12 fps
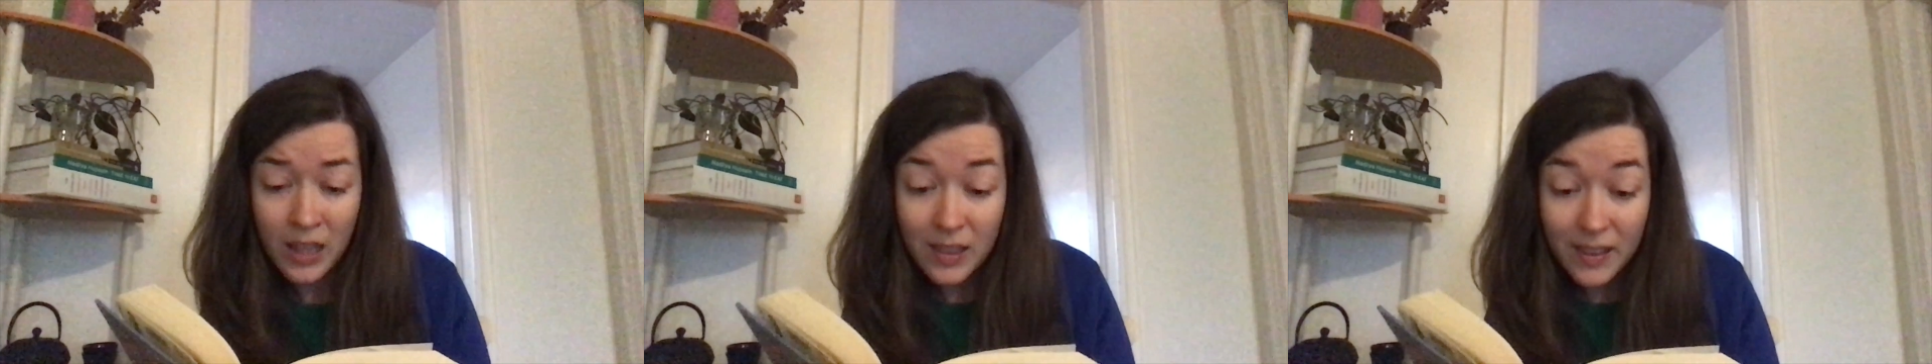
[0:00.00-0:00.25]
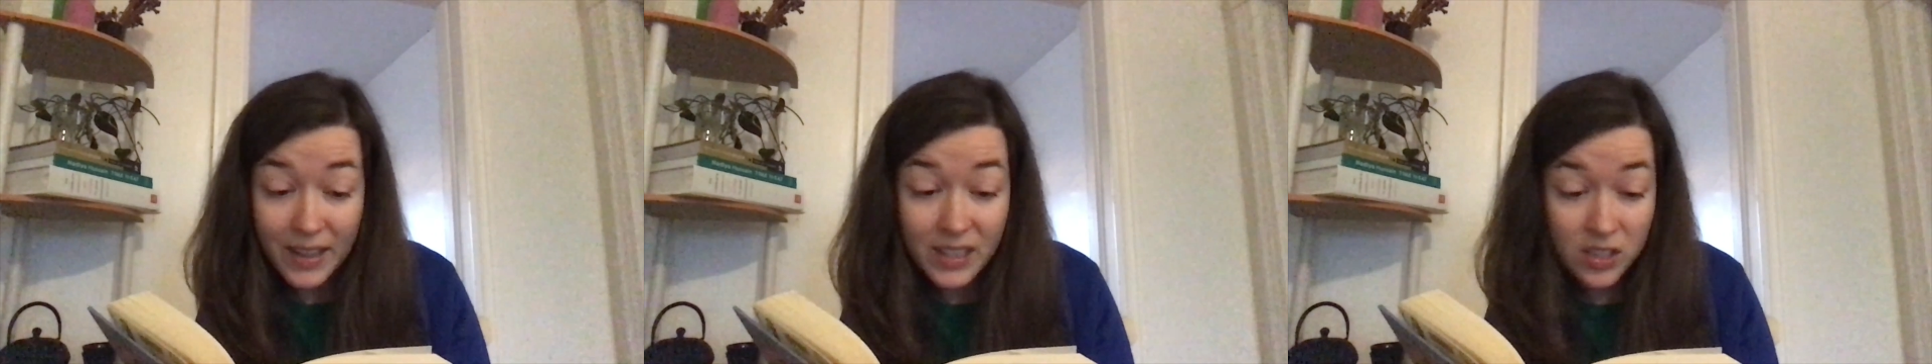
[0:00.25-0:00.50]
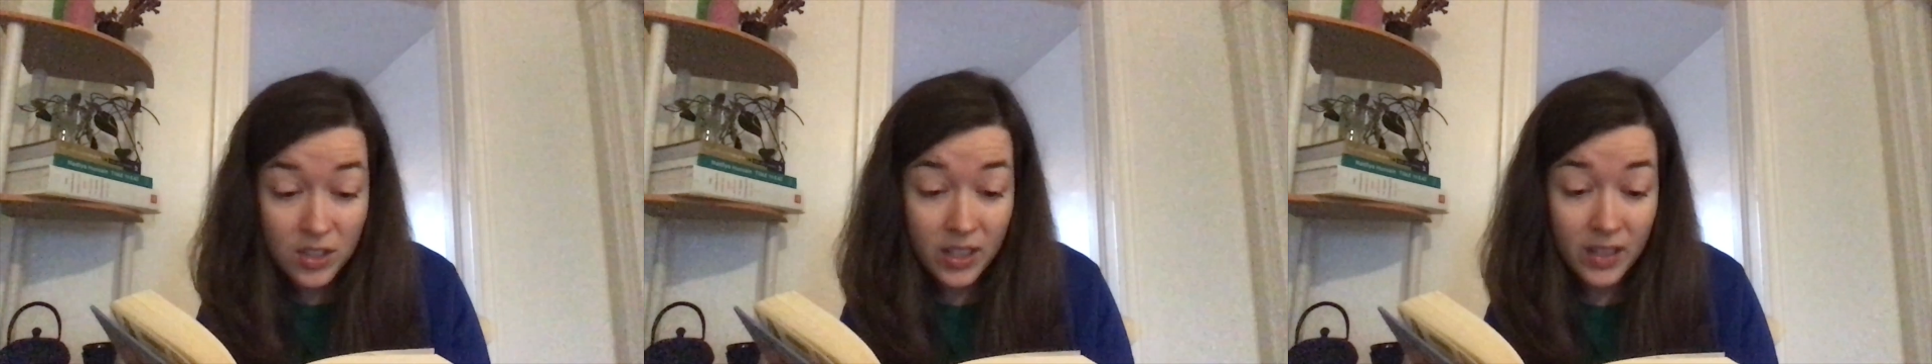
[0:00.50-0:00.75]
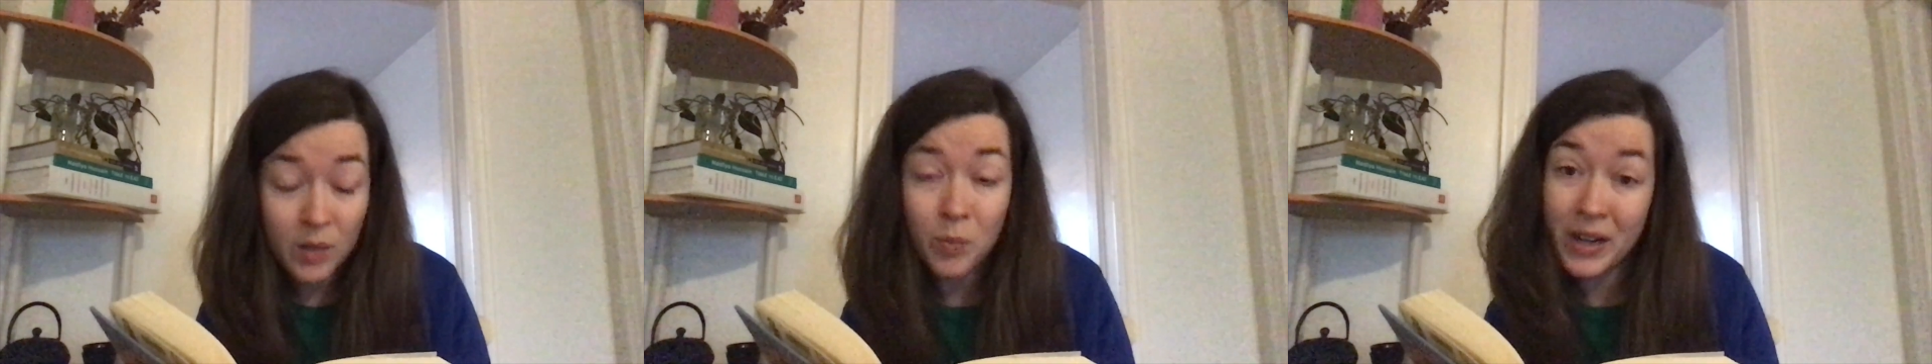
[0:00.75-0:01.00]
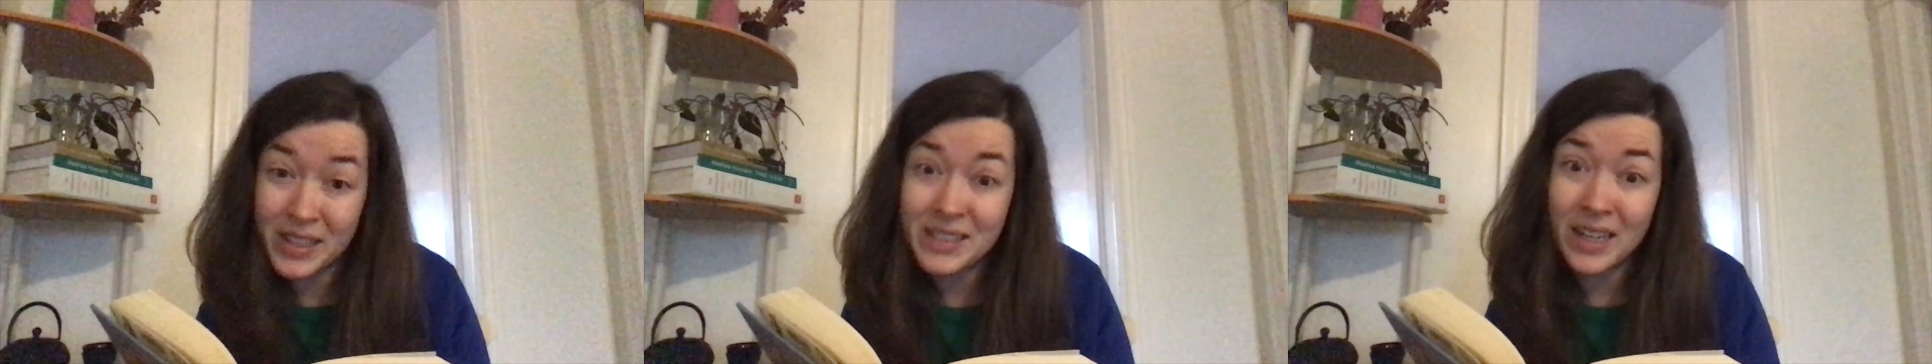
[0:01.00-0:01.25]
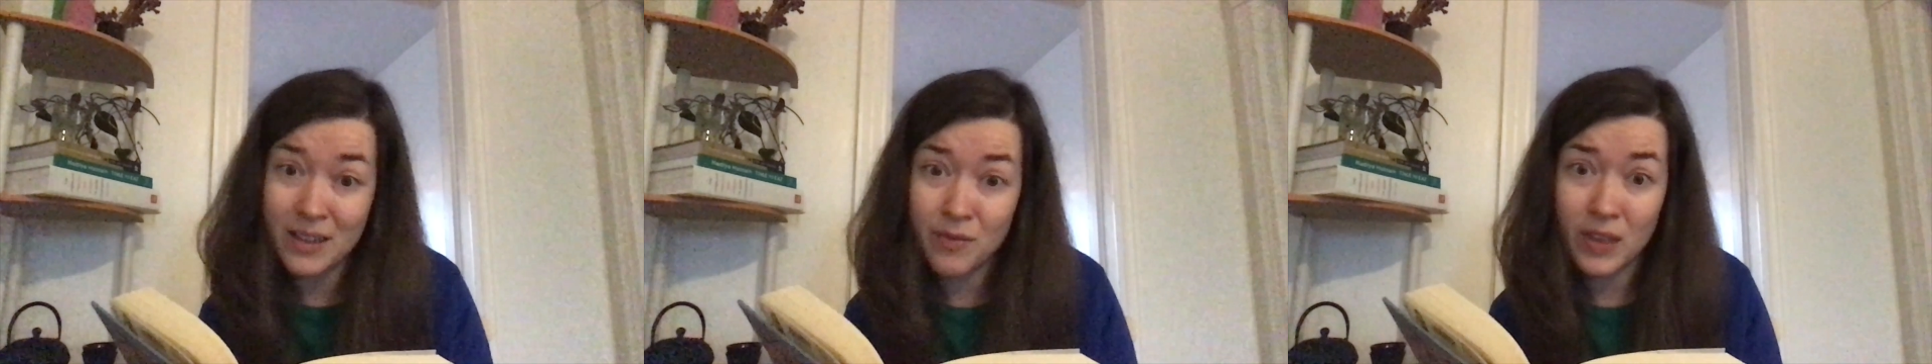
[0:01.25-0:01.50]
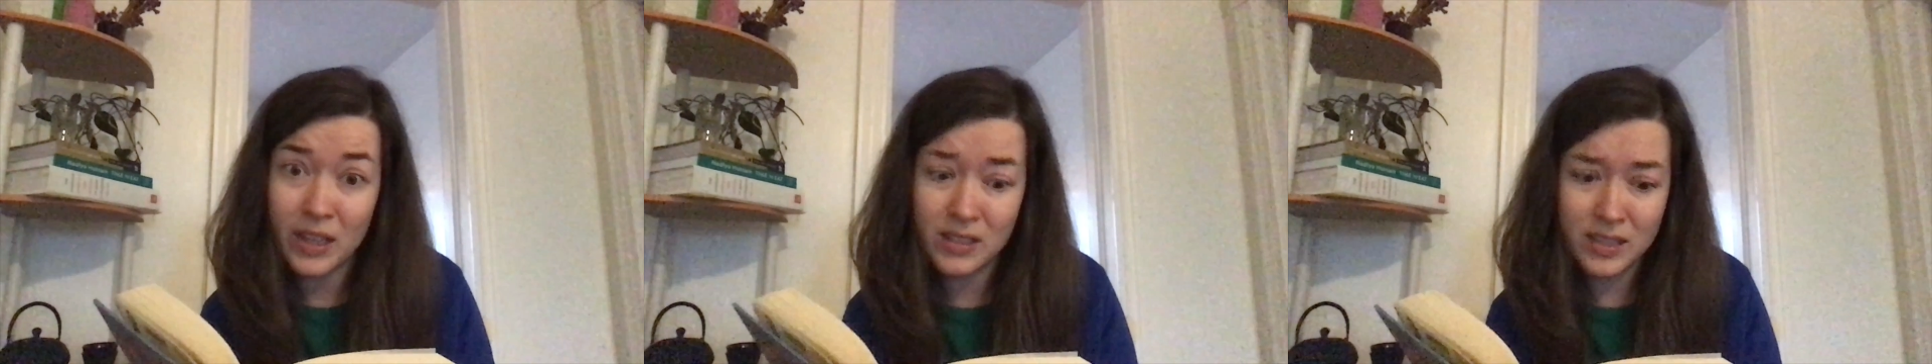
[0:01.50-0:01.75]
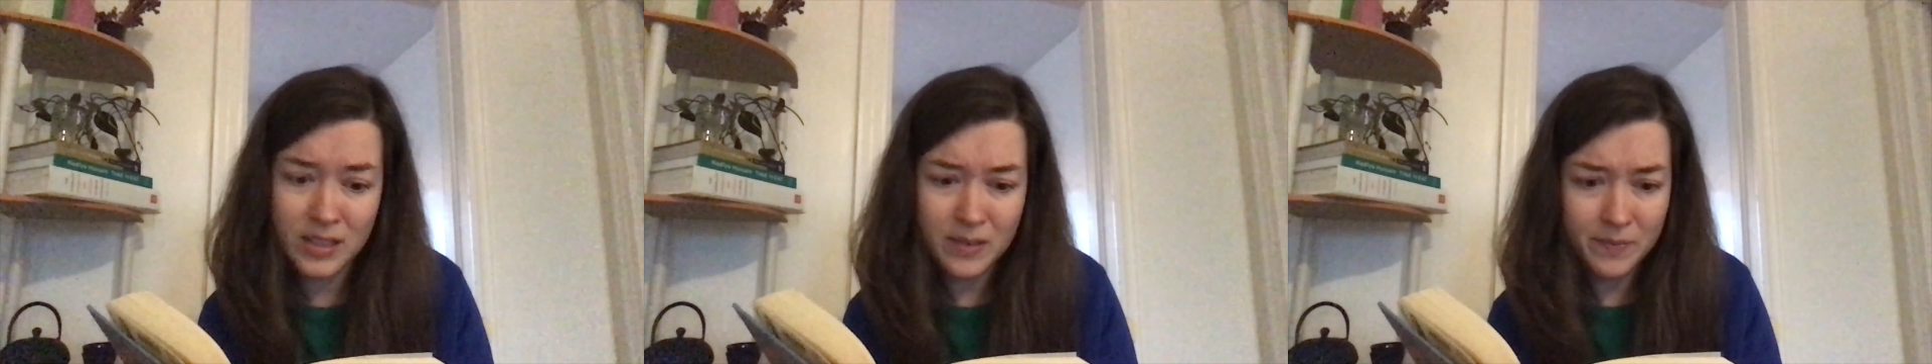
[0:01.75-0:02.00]
Let us look on the bright side of
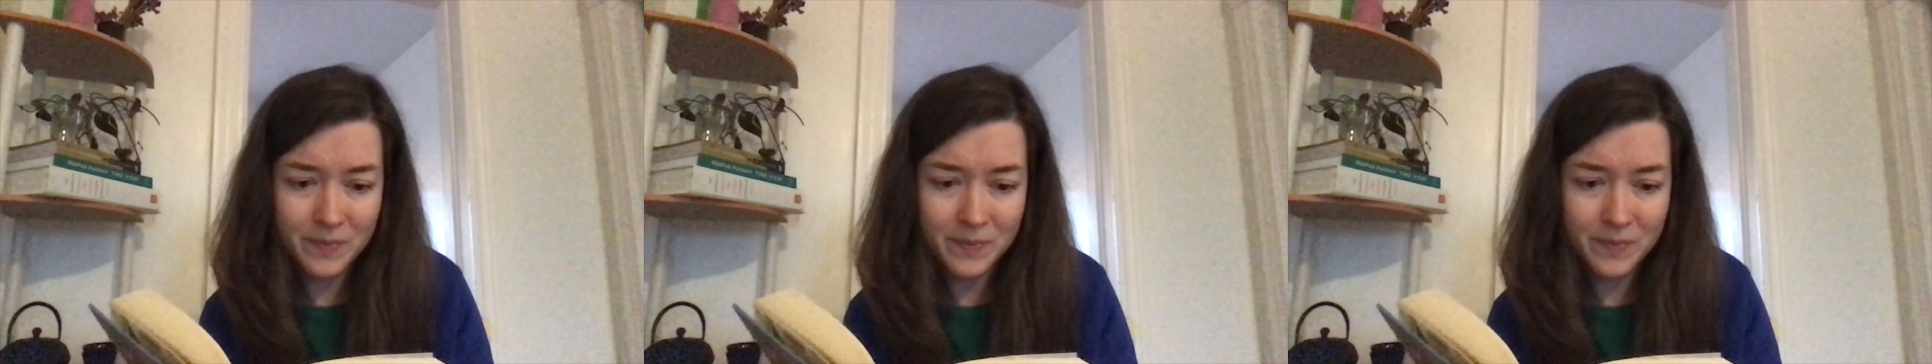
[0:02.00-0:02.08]
things."